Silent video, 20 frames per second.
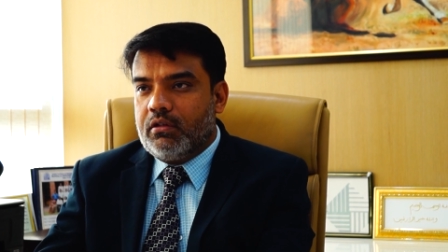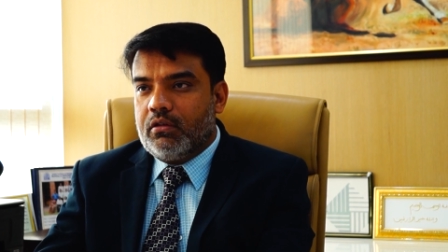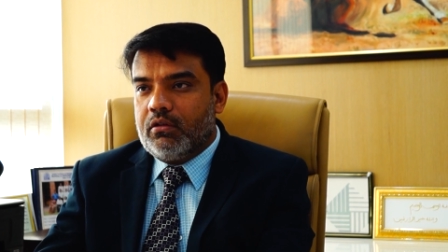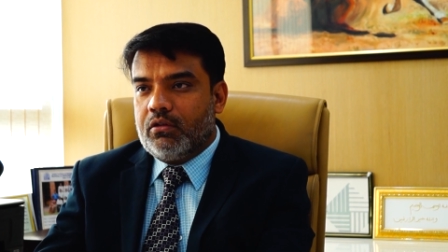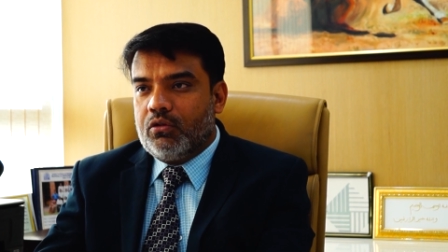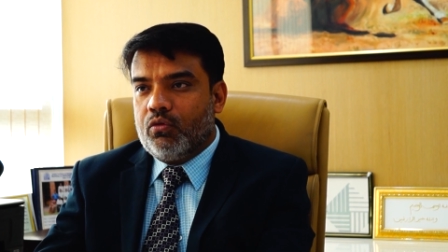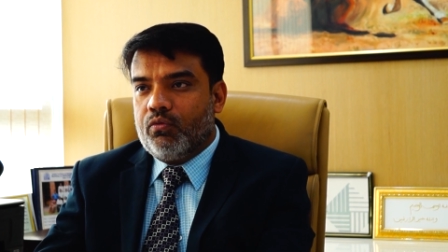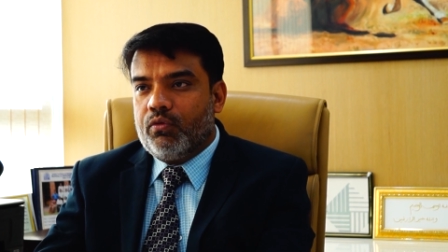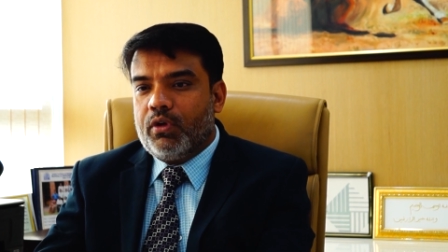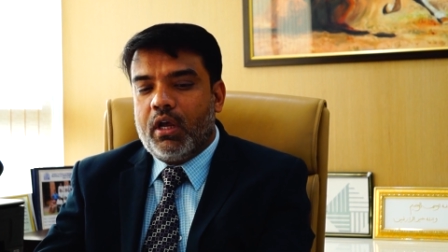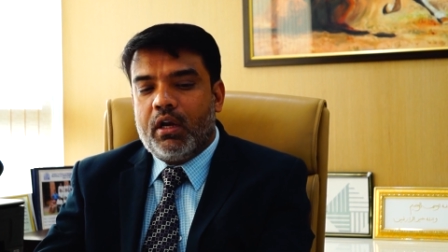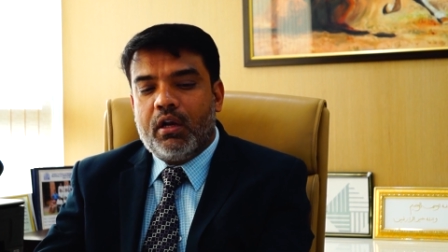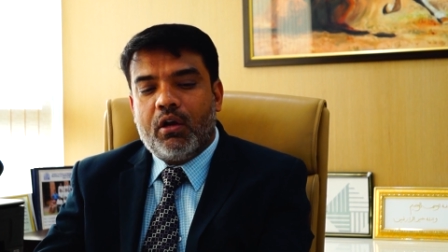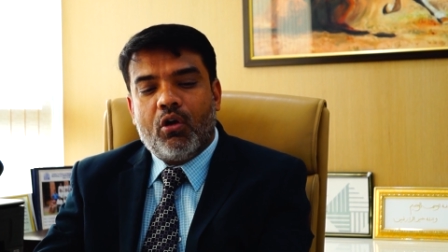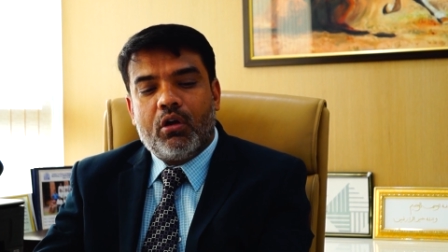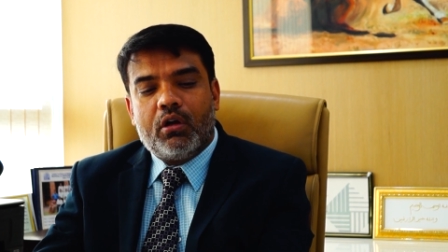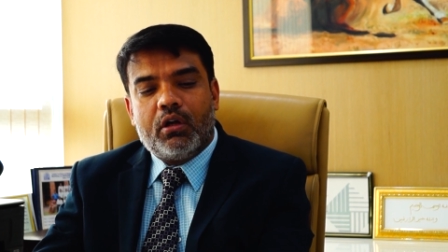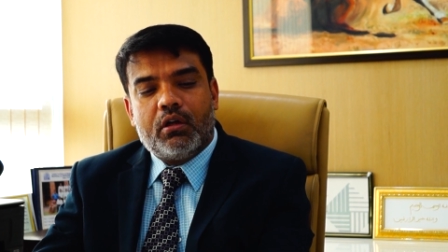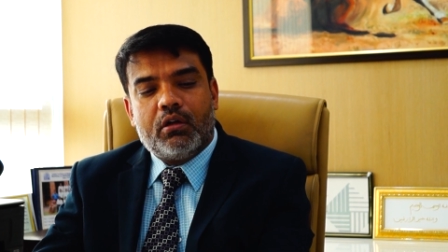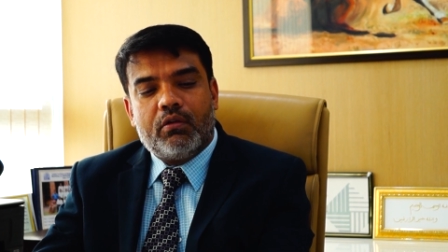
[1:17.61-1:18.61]
So we are
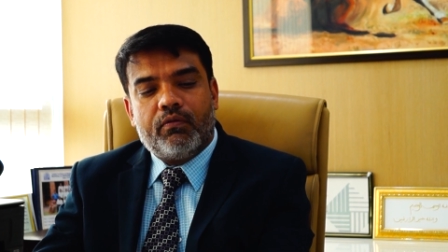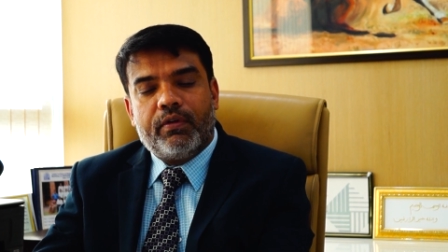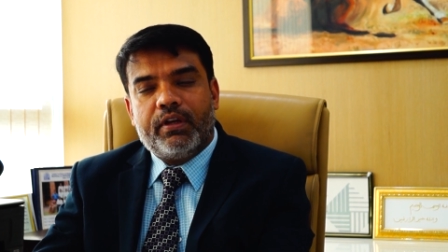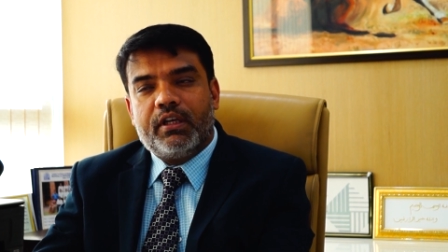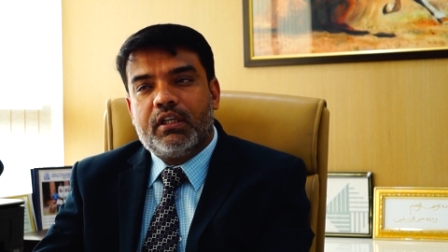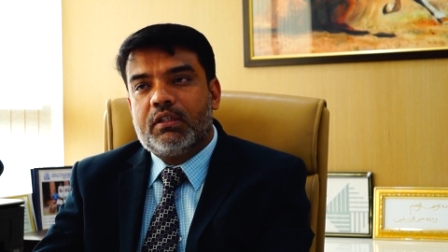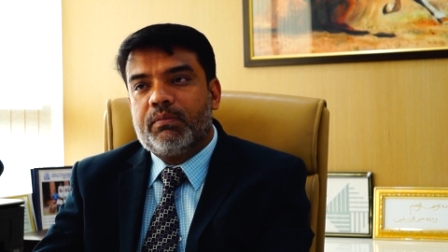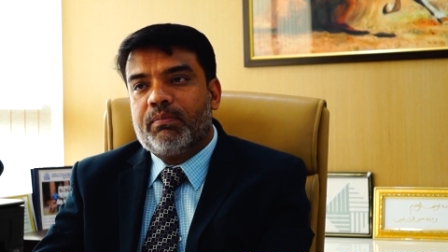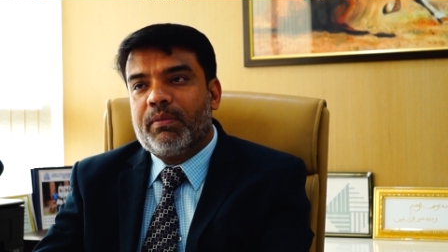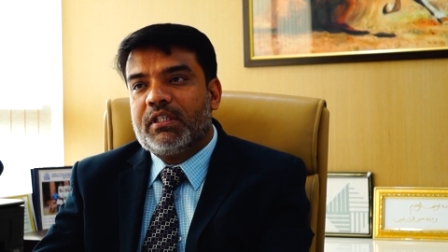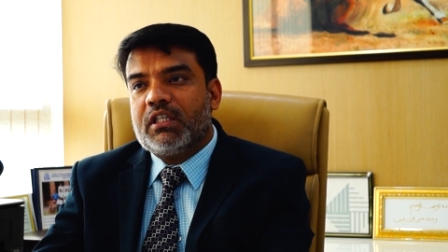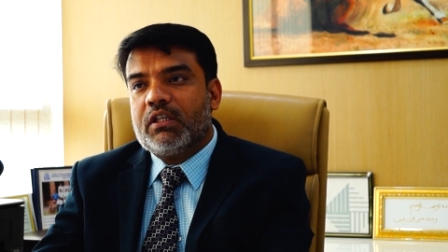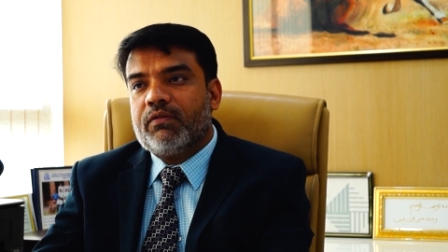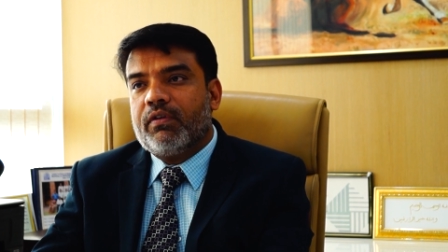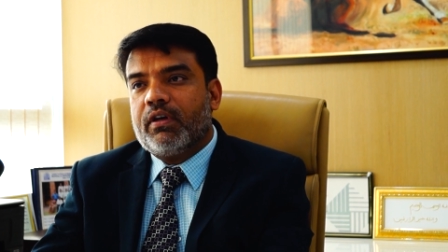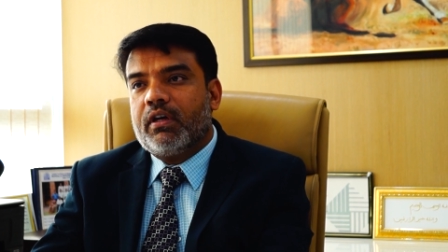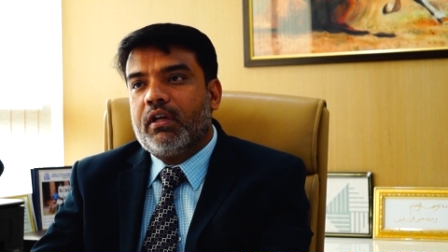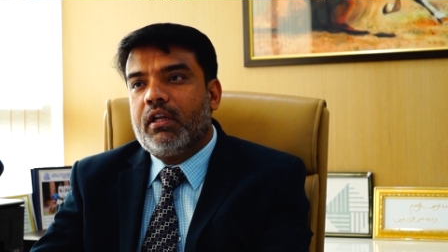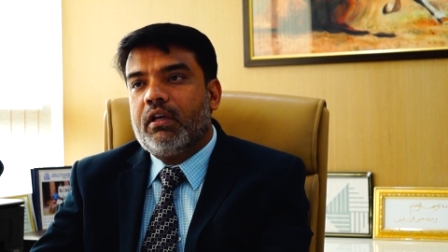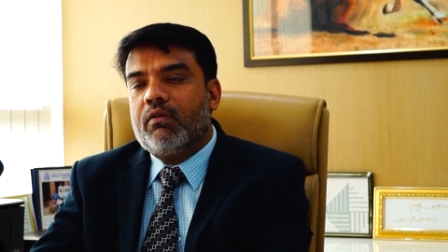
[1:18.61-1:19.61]
not a very
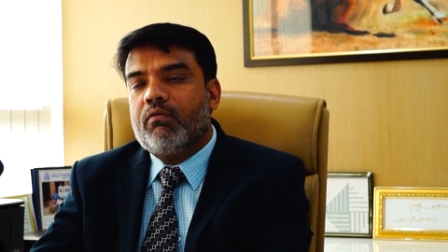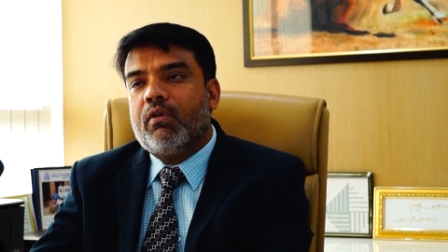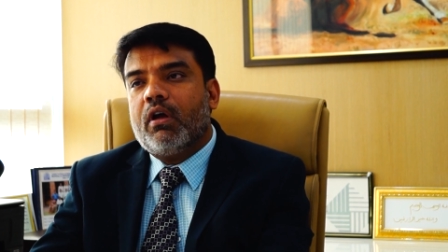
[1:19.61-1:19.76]
specifically